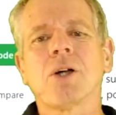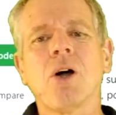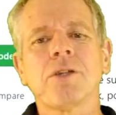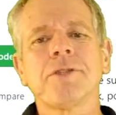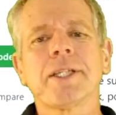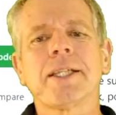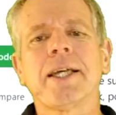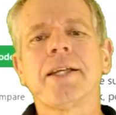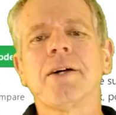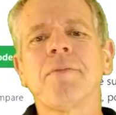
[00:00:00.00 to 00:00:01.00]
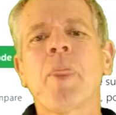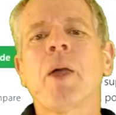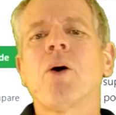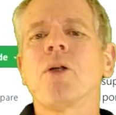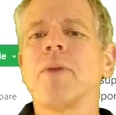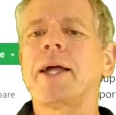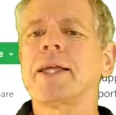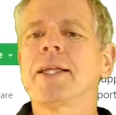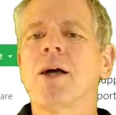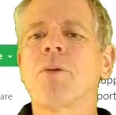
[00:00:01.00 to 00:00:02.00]
config data on my
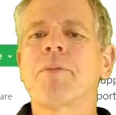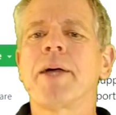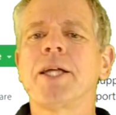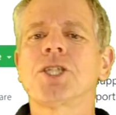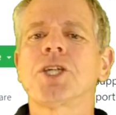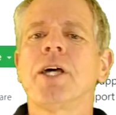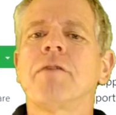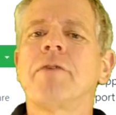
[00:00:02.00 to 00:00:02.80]
GitHub page,